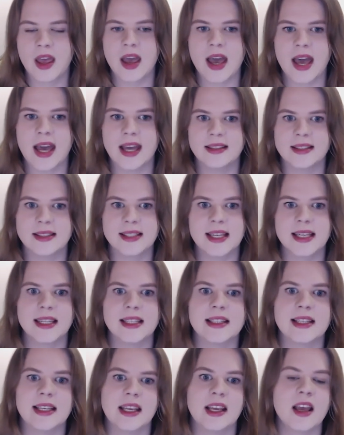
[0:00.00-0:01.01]
And
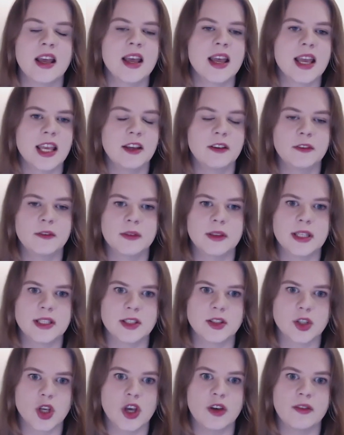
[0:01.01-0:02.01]
secondly, if the
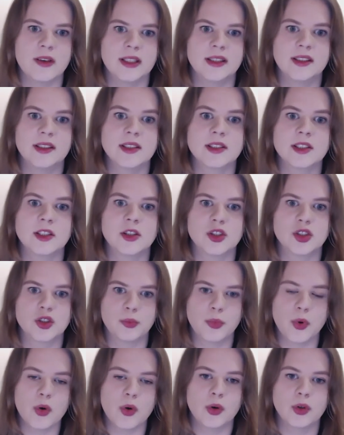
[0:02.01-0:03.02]
server doesn't
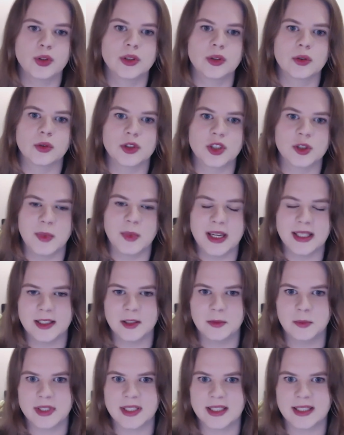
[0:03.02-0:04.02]
support automated
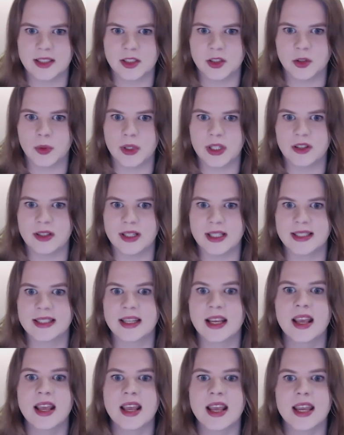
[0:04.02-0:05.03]
persisted queries,
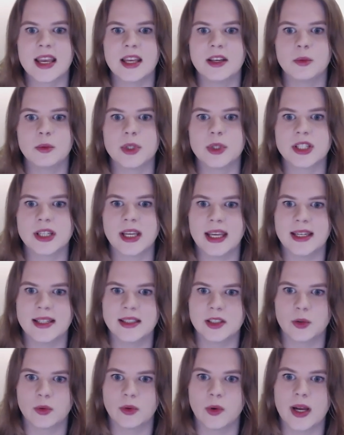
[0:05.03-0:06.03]
in which case
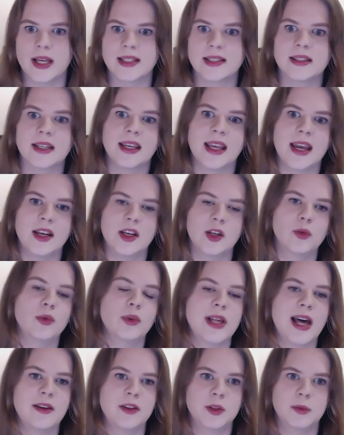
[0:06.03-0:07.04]
the request again will
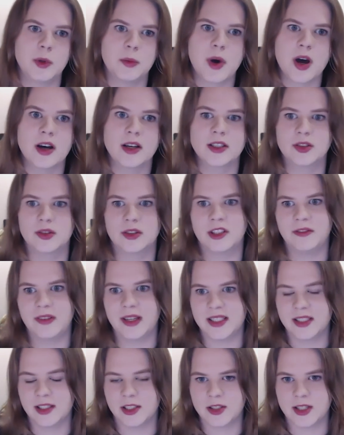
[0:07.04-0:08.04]
have to be passed to the
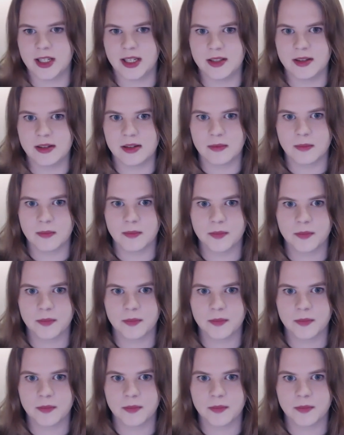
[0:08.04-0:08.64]
fetch exchange.